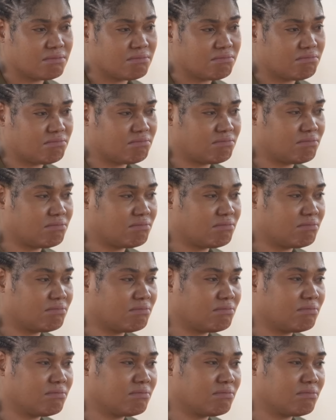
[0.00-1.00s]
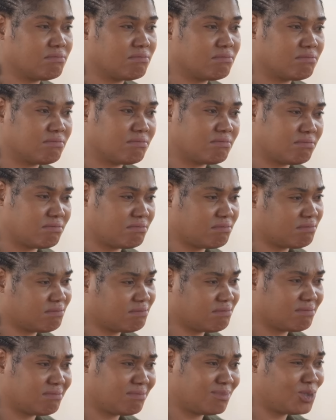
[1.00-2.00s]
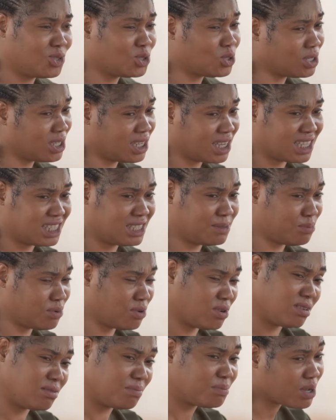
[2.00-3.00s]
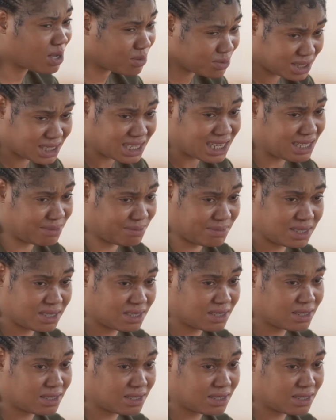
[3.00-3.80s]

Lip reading: Not yet, but I'll tell him.